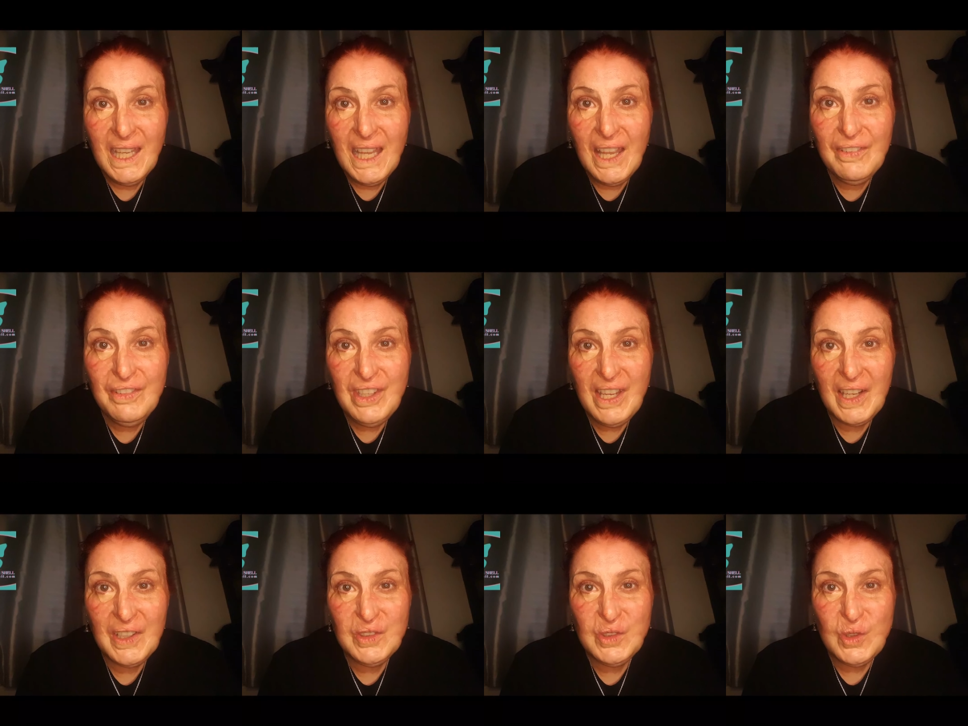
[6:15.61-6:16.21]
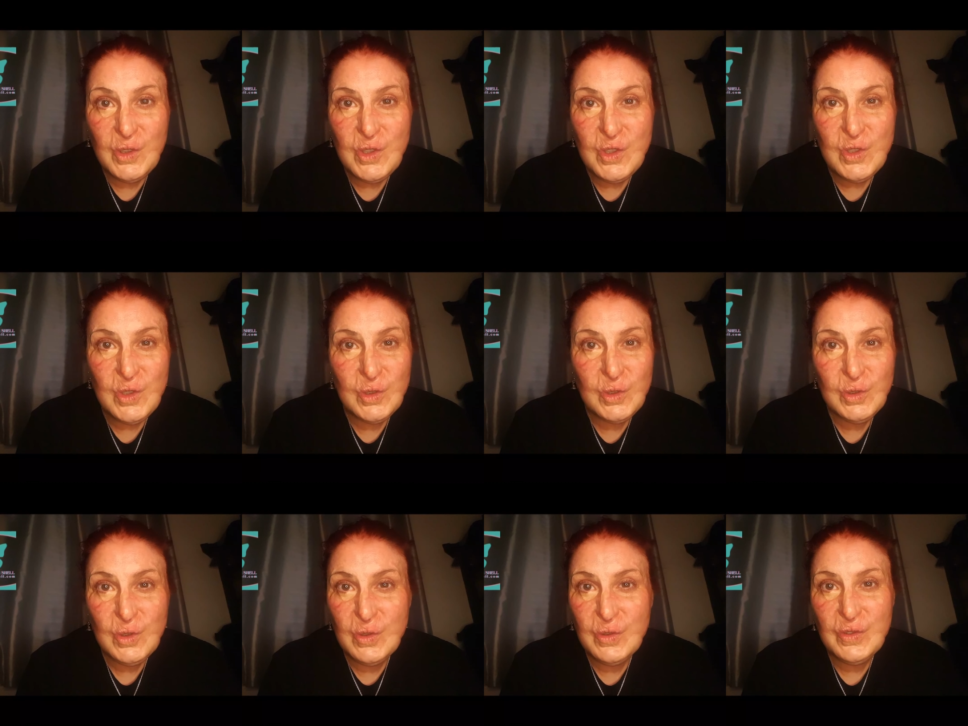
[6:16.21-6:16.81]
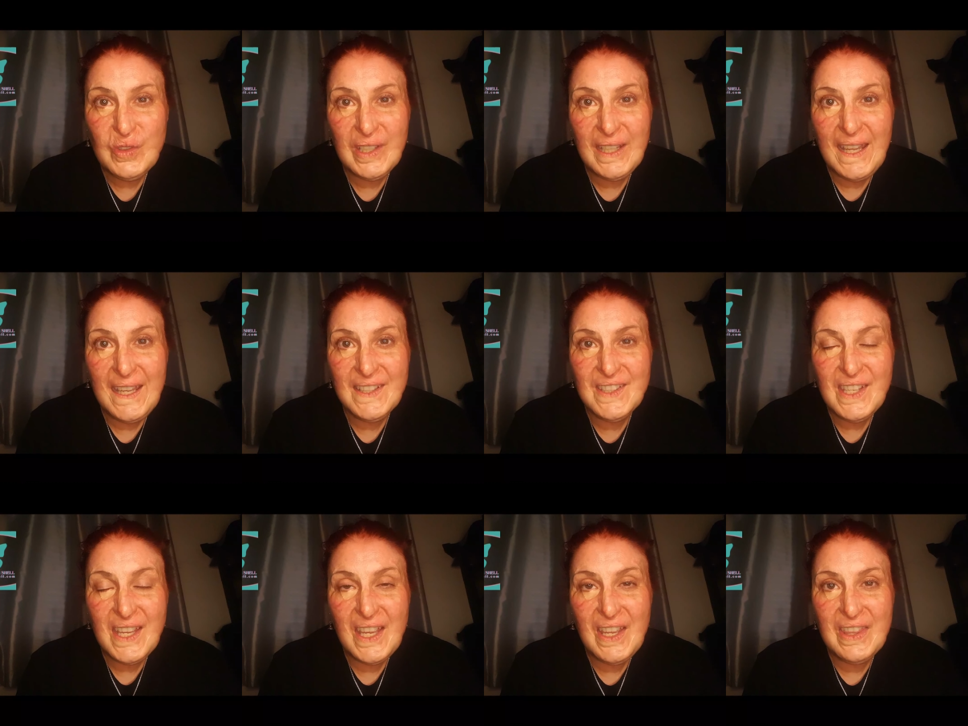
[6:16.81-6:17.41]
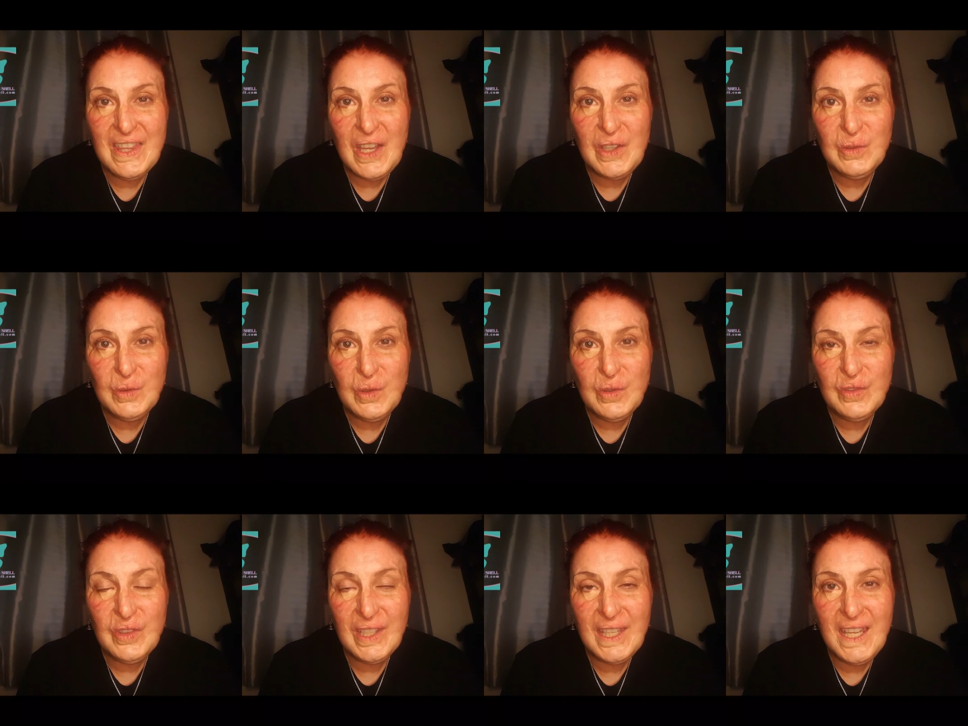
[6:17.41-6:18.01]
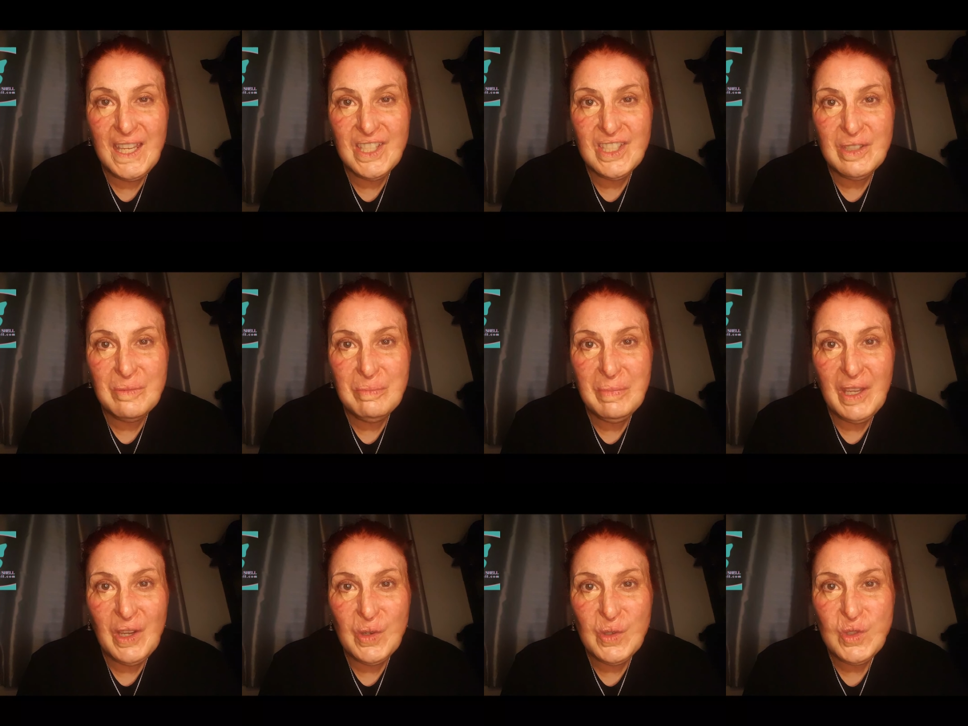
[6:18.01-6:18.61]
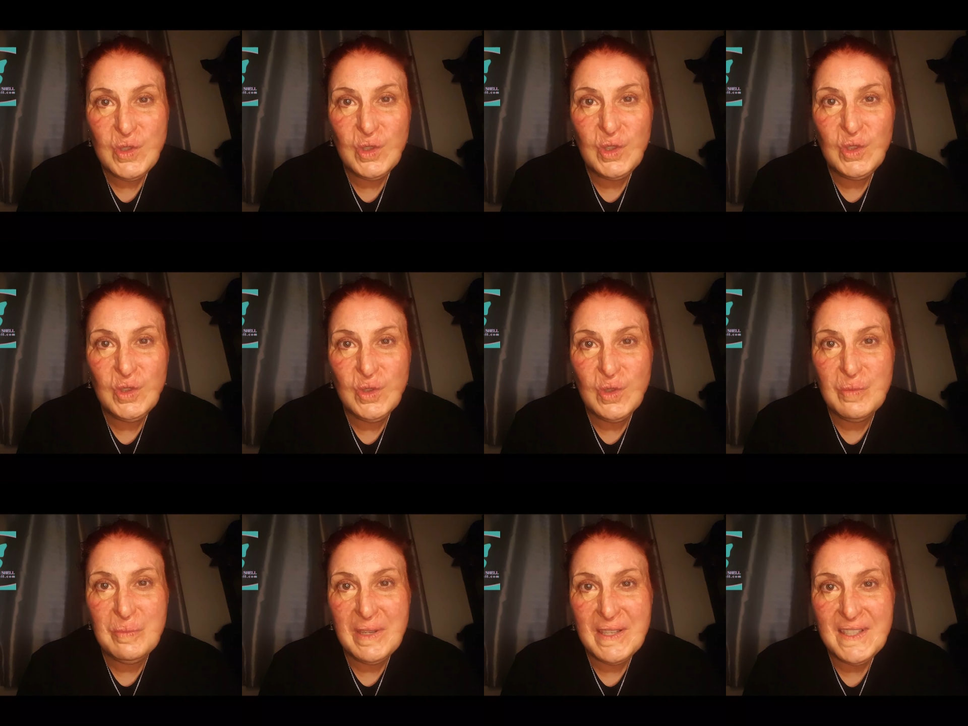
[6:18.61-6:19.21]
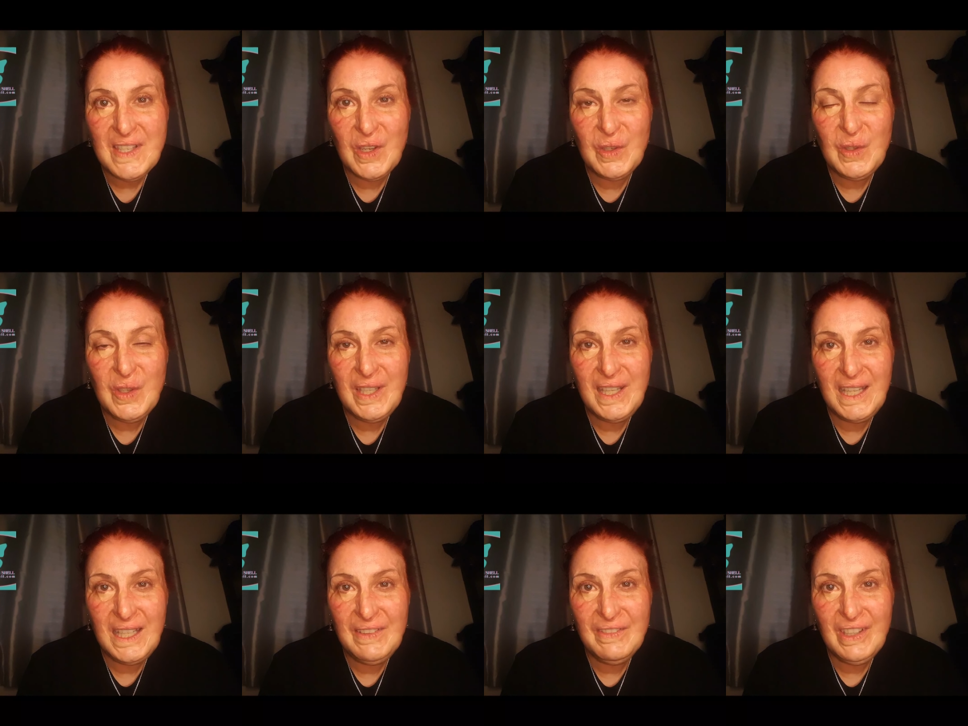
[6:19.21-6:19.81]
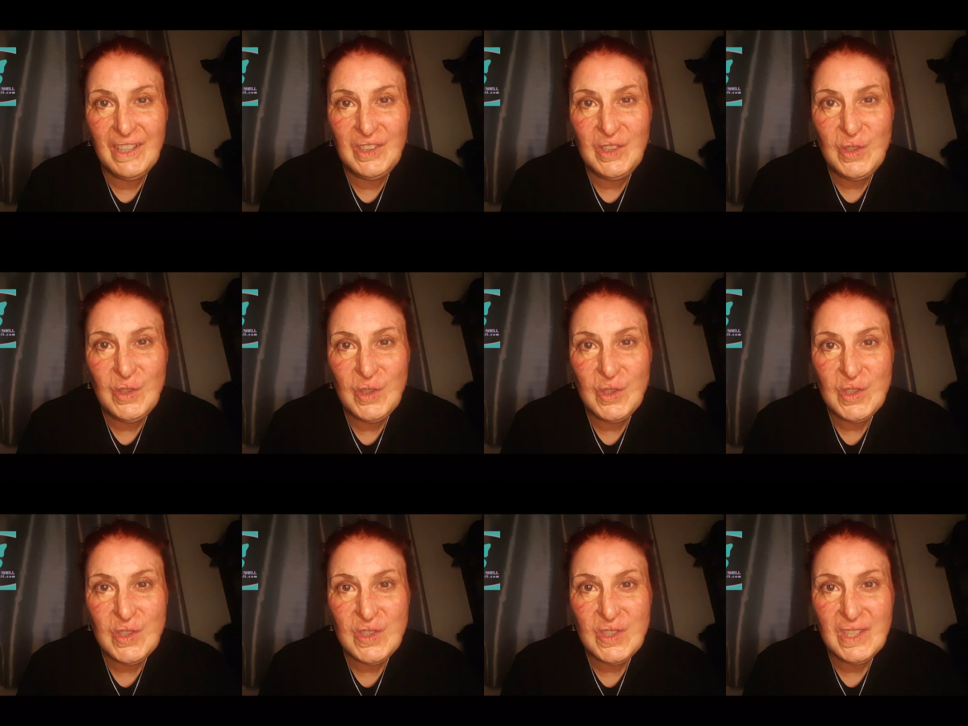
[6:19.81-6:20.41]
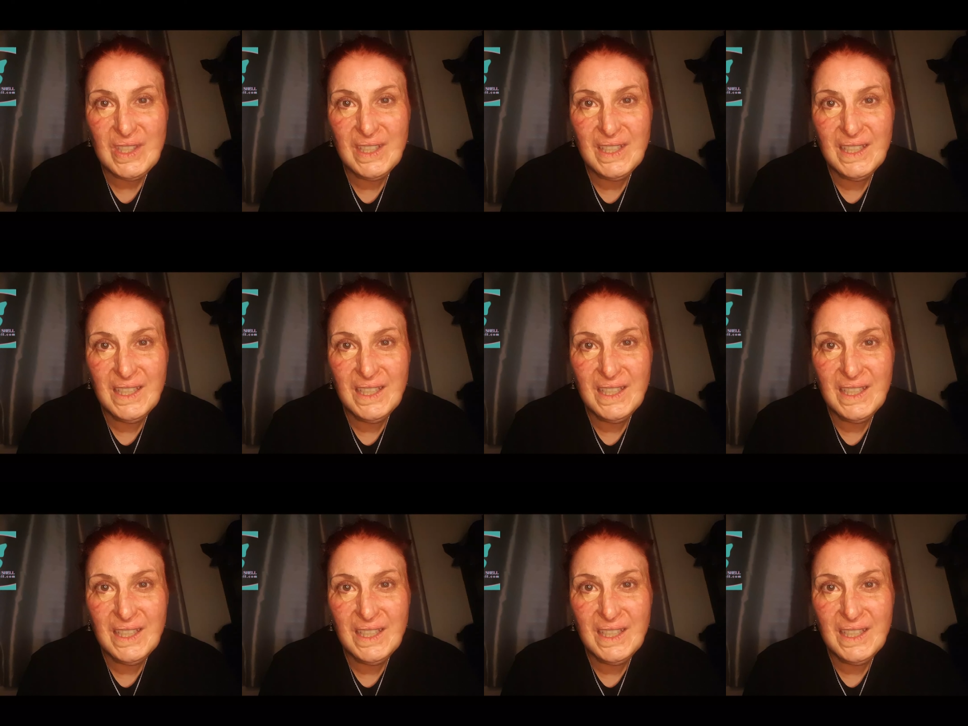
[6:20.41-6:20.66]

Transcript: If you are doing so, don't forget to hit that notification bell so you don't miss out on any videos.